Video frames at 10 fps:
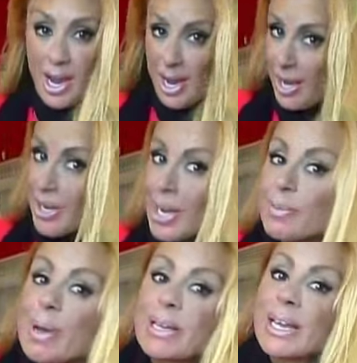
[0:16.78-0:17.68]
And like
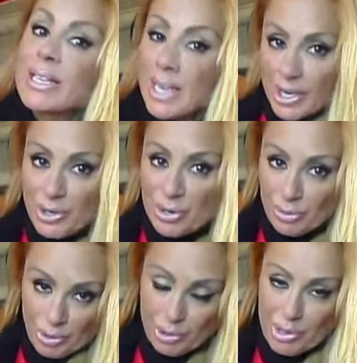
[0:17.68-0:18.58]
Mondays, I do a
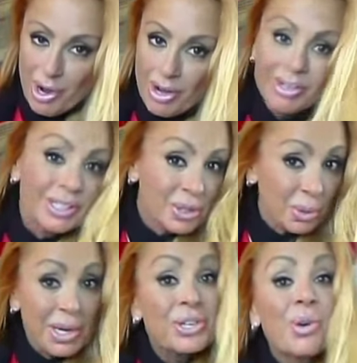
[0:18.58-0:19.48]
grocery haul. That's what
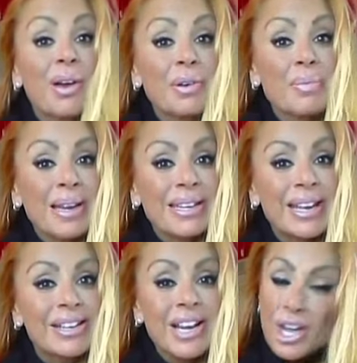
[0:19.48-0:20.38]
I do every
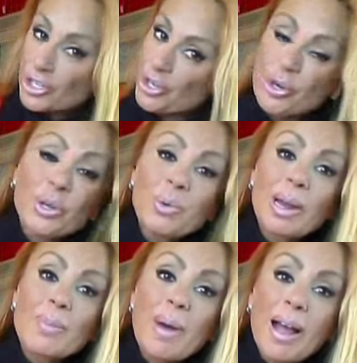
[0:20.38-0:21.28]
Monday. Show you what
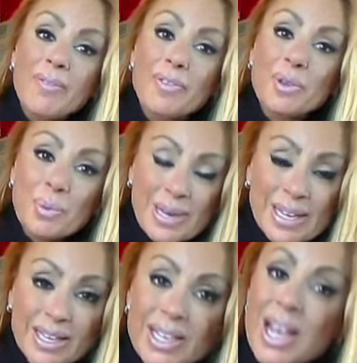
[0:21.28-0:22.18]
I buy for the week.
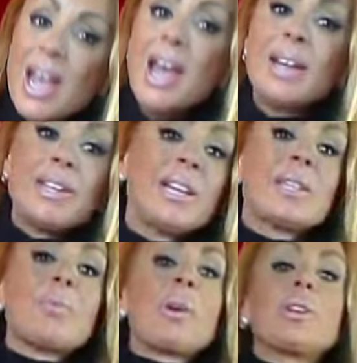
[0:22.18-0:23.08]
And yes,
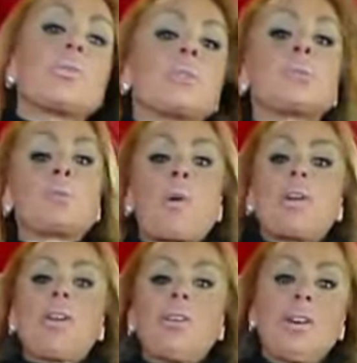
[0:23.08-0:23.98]
I'm wearing a Christmas
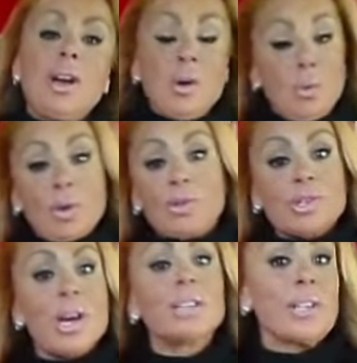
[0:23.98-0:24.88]
sweater. One of those
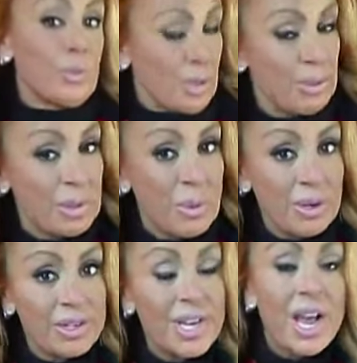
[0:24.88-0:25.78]
ugly Christmas
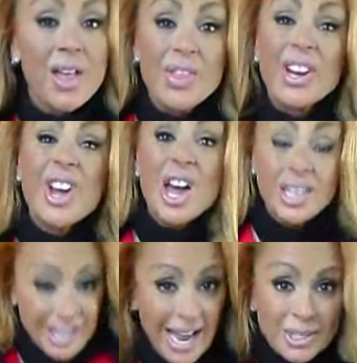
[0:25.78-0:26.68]
sweaters that I got
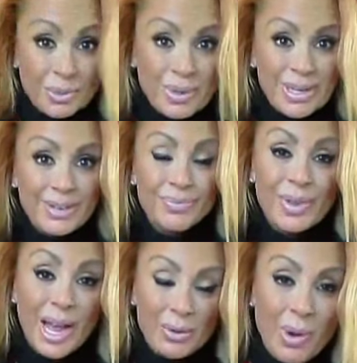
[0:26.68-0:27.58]
last week
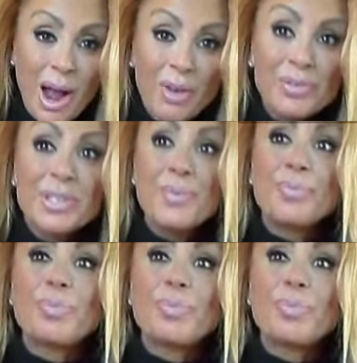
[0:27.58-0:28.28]
at Ralph's.